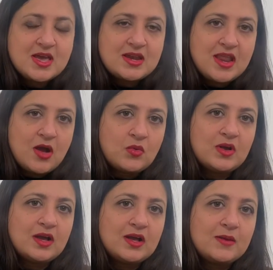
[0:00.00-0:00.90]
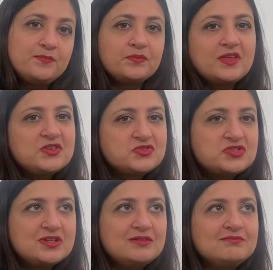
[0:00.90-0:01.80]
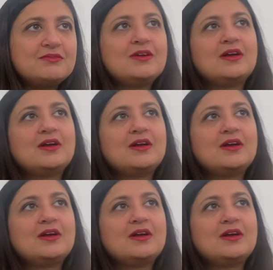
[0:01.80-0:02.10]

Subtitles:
Now, estrogen